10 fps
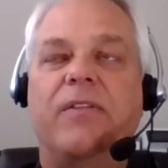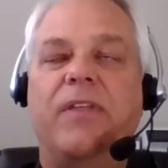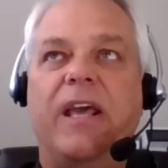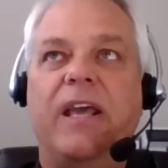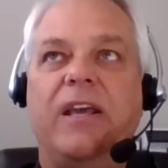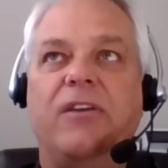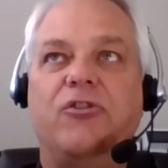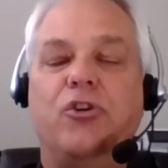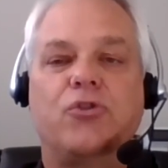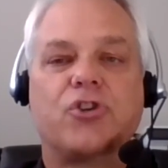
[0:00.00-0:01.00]
They
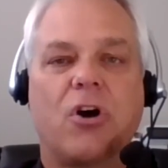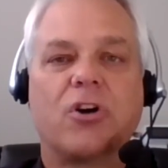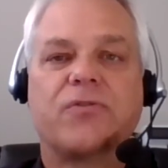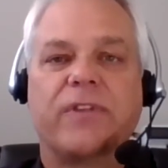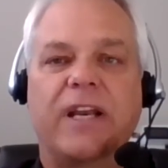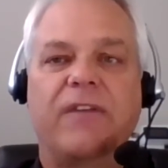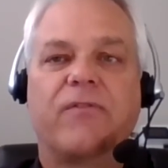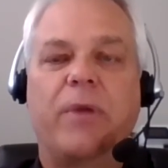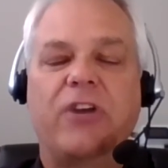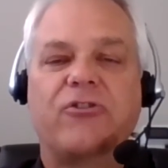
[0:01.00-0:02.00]
do charge for that
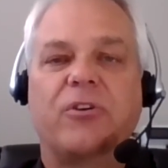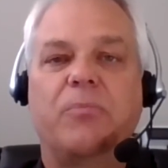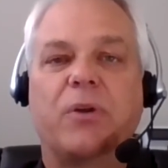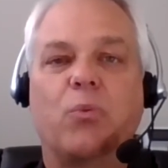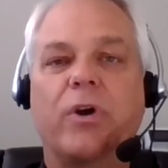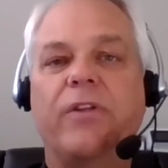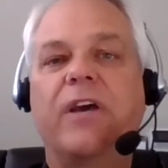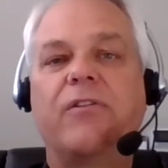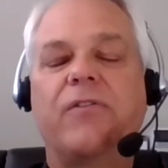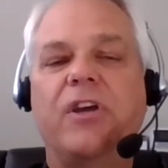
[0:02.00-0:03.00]
information, but one of
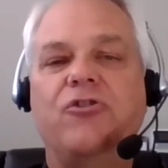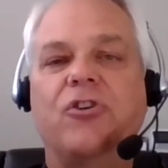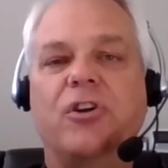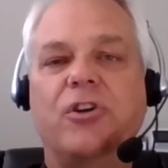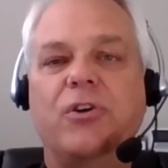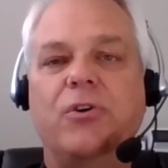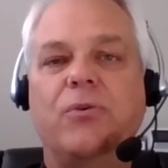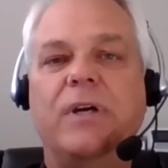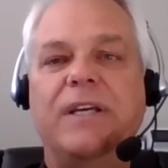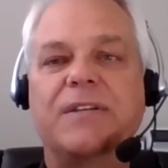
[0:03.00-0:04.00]
the other things you can
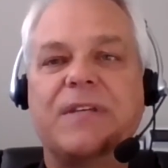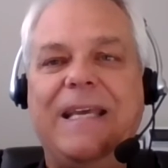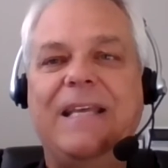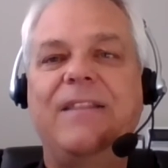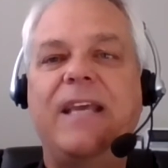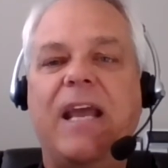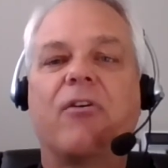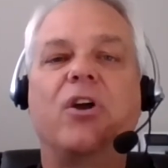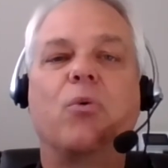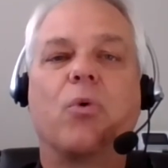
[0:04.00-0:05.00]
do is, in the
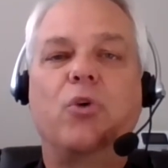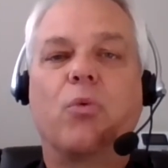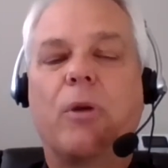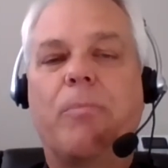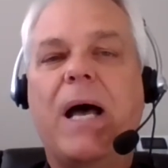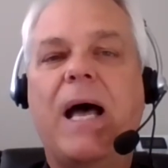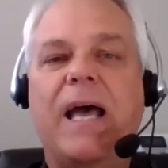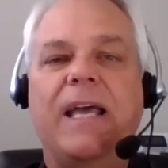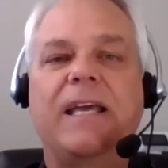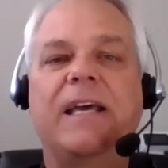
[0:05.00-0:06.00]
area where you want to
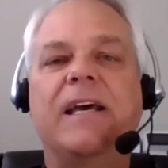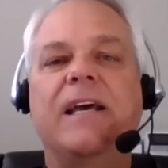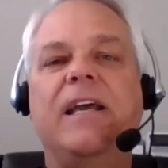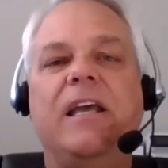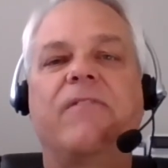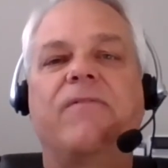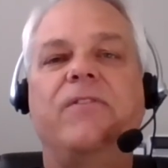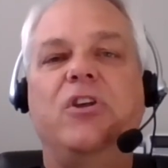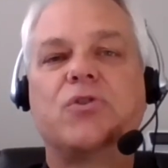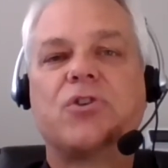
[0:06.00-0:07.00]
buy, if
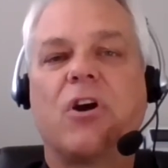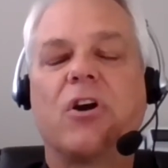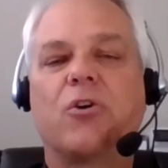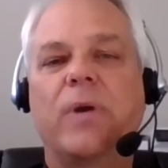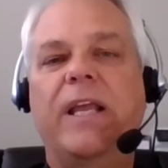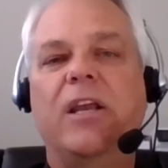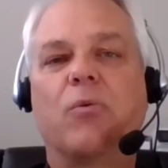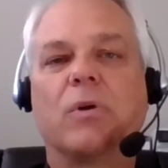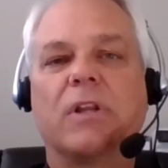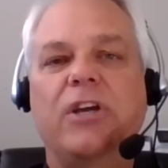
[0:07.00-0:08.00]
you start creating
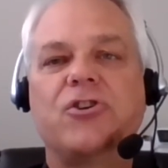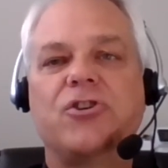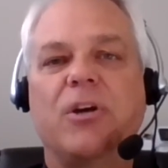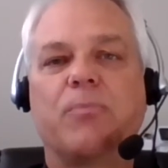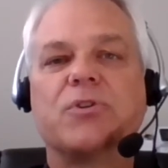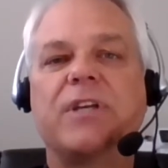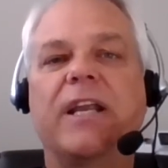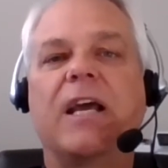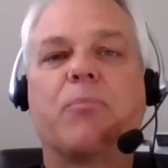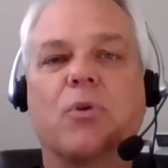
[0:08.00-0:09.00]
a relationship or
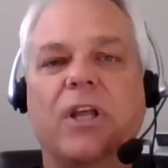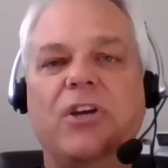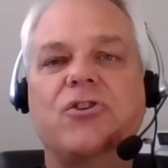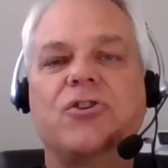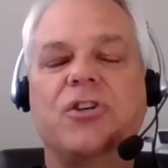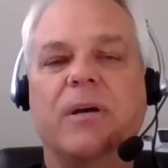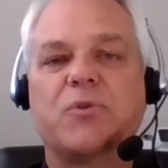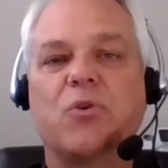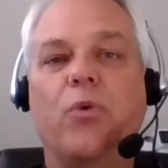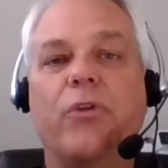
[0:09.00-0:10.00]
setting up
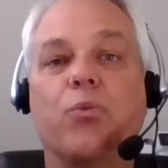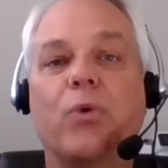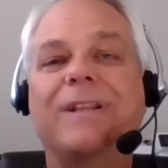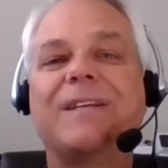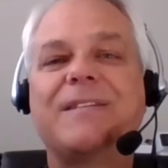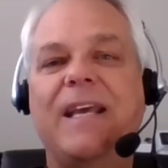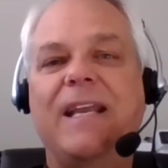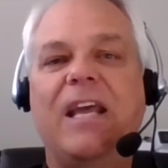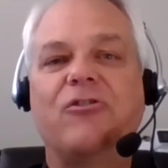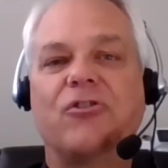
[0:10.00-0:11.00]
relationships with real
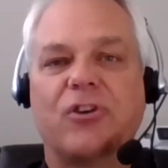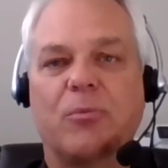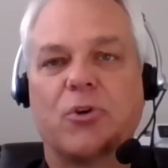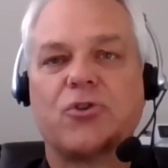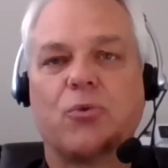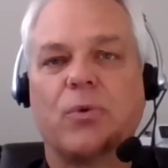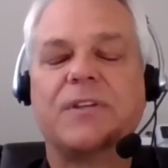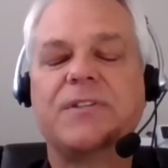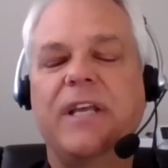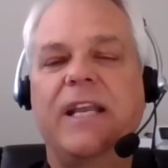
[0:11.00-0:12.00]
estate agents, commercial
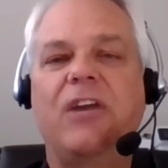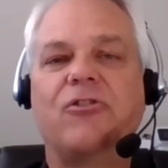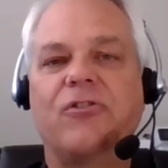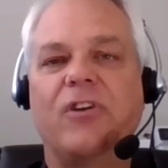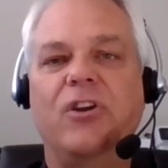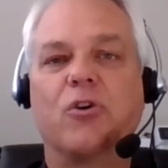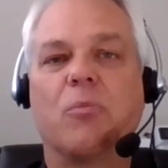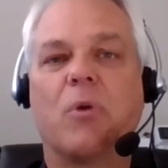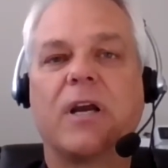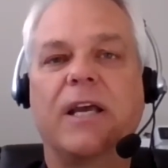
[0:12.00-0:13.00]
real estate agents in your
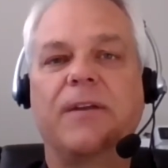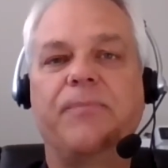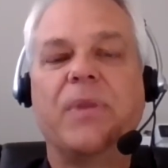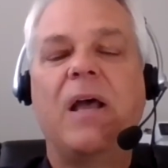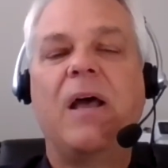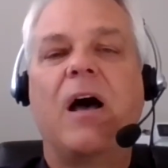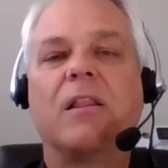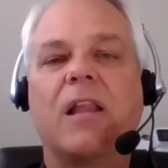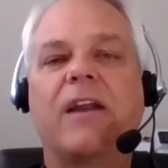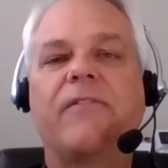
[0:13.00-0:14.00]
market, a
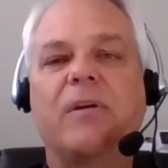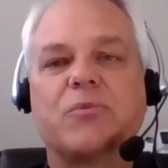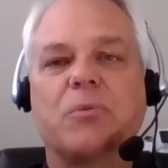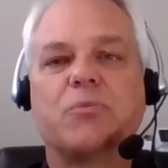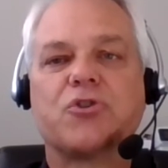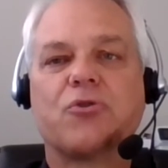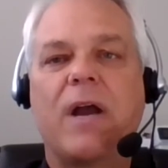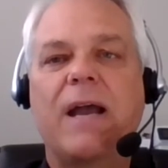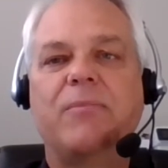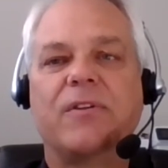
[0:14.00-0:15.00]
lot of them
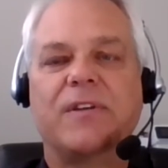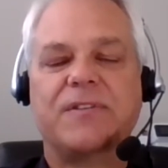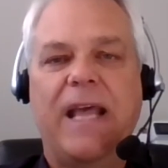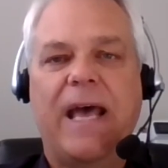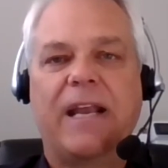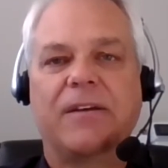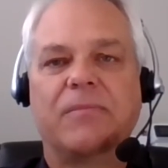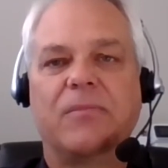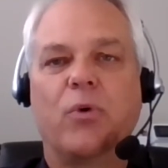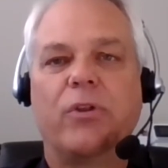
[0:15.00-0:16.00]
subscribe to this data,
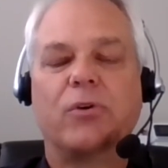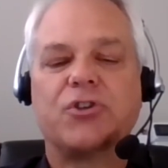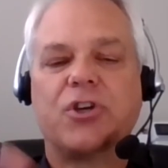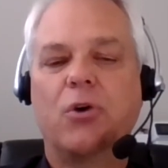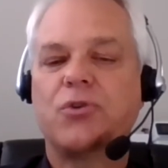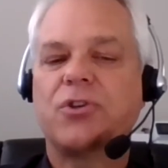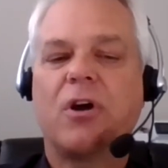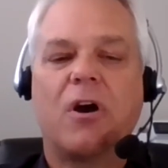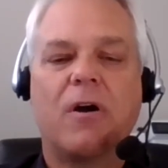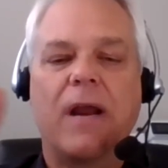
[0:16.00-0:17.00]
whether it's
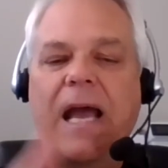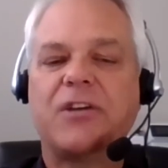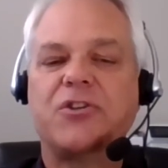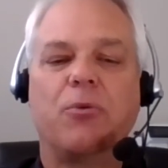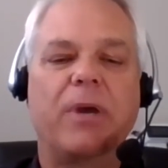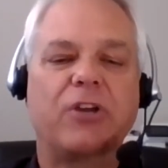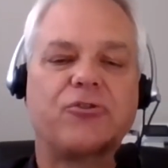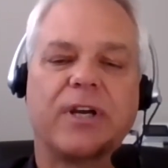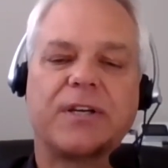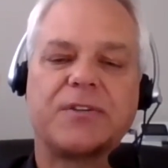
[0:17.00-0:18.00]
CoStar,
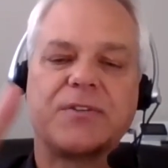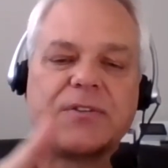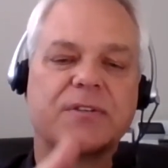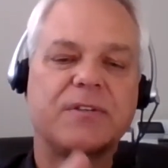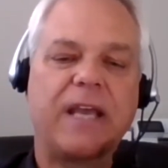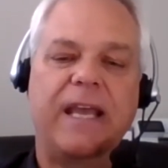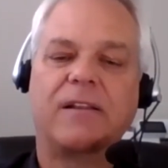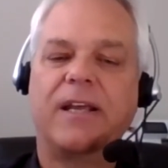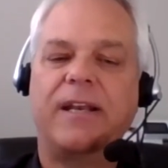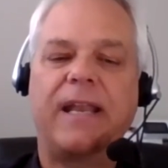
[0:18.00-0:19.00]
Axiometrics,
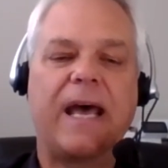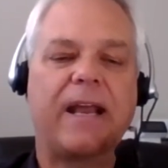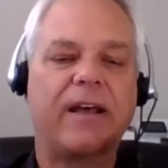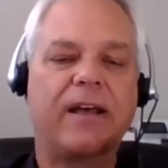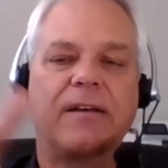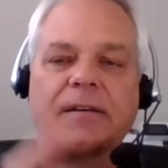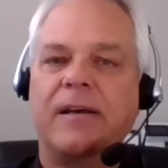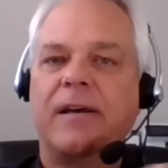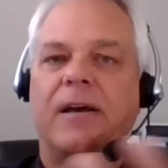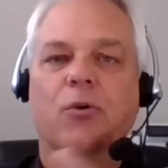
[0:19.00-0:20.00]
ALN data,
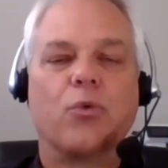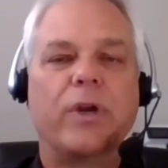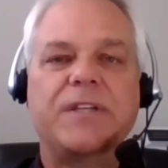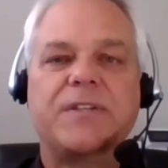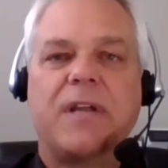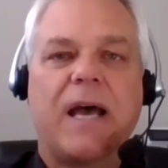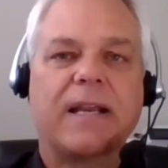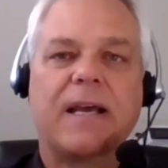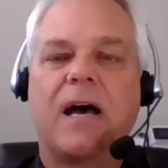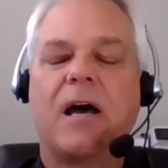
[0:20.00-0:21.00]

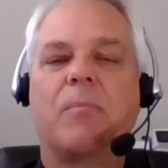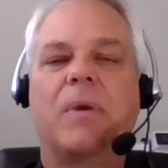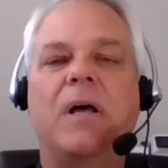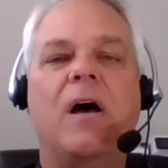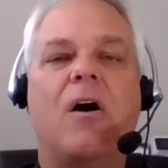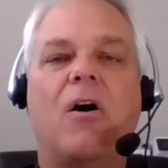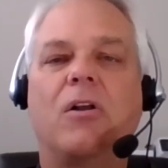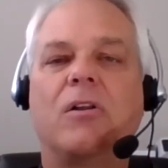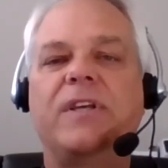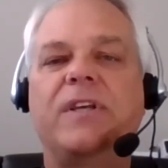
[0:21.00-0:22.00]
Reese.com,
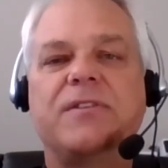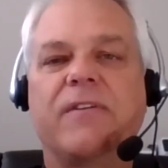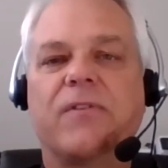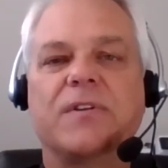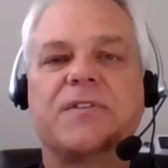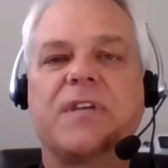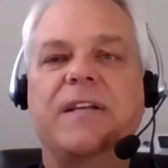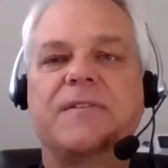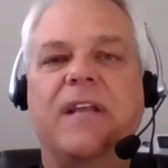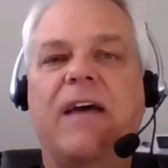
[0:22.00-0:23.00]
all of these different
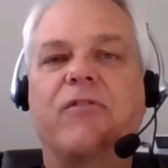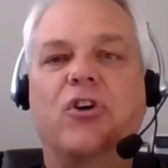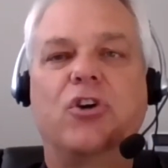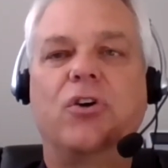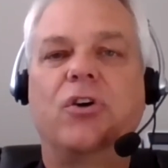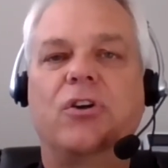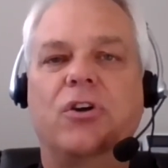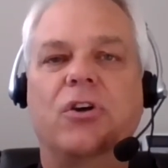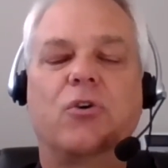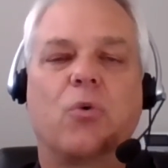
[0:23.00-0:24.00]
sites that have good
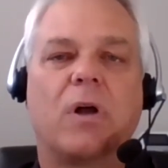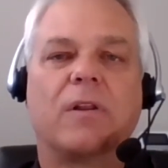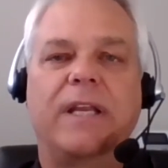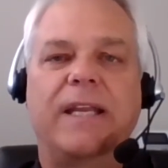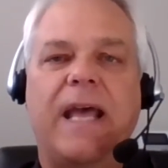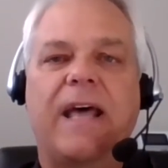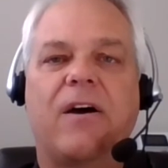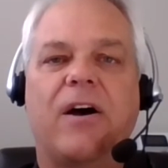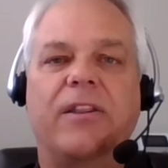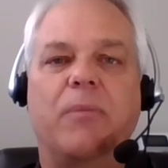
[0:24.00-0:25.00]
quality data
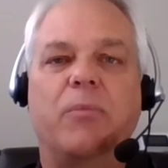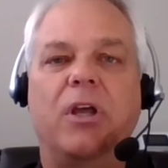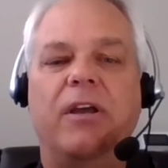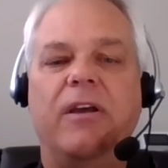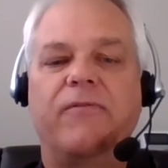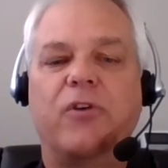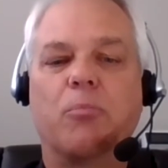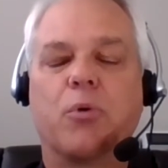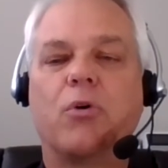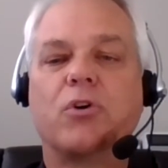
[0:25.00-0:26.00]
on them. If your
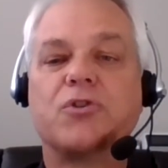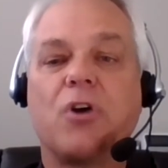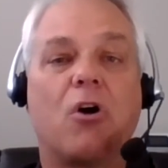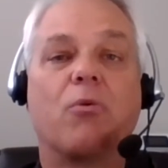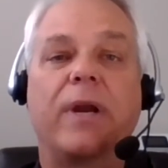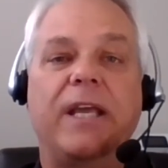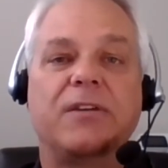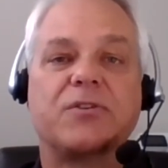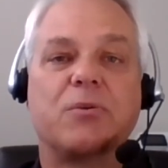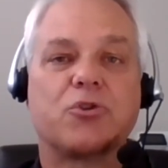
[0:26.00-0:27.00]
broker's
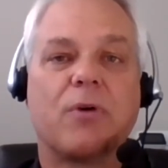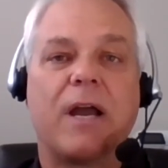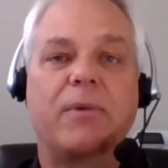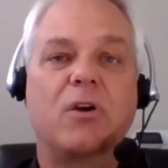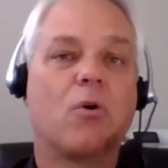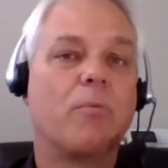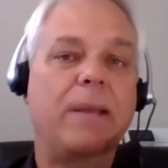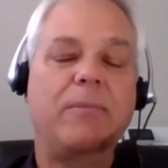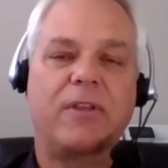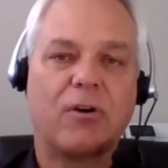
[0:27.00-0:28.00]
already subscribing, or
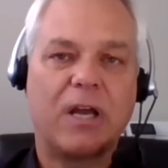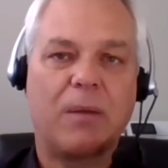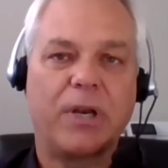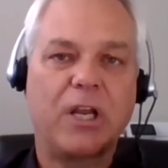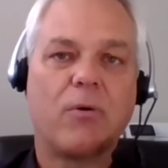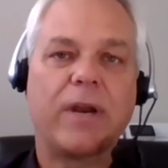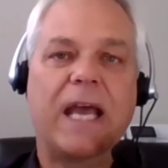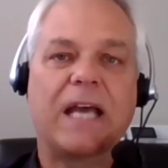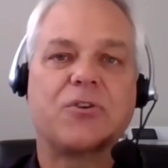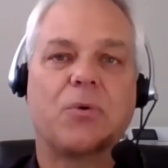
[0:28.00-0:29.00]
maybe their company already
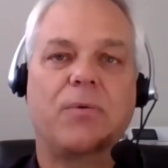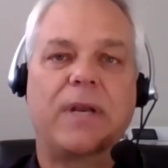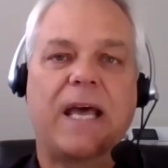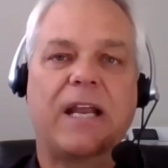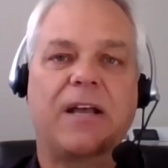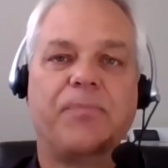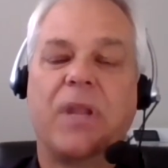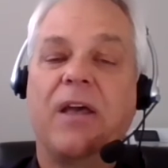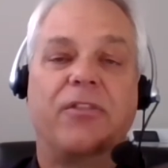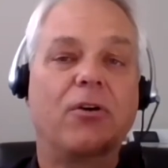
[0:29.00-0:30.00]
has their own data,
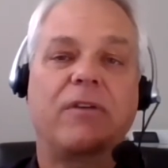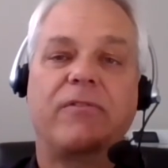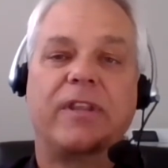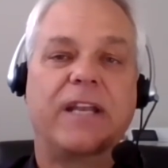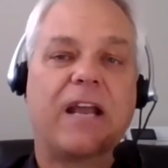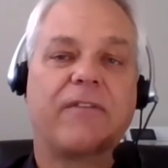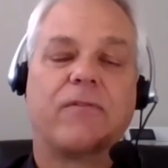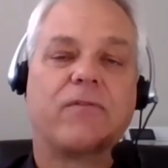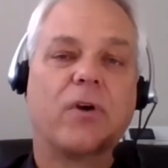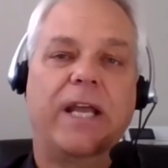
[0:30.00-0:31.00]
they'll give you the data
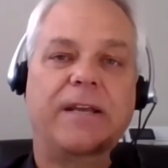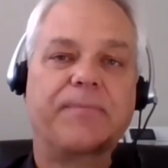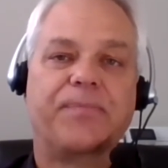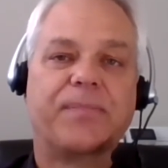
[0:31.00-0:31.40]
for free.